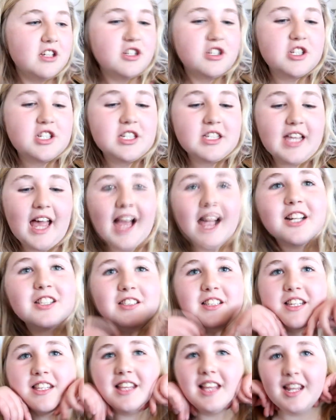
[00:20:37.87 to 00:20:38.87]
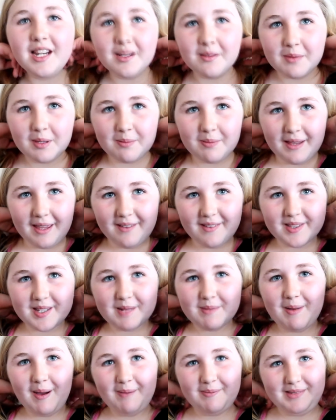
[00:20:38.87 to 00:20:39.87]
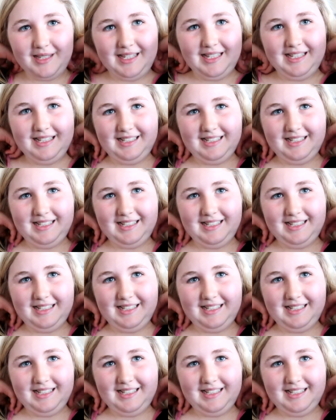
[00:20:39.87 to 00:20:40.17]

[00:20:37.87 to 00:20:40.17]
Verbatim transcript: She's actually letting me play with her puppy.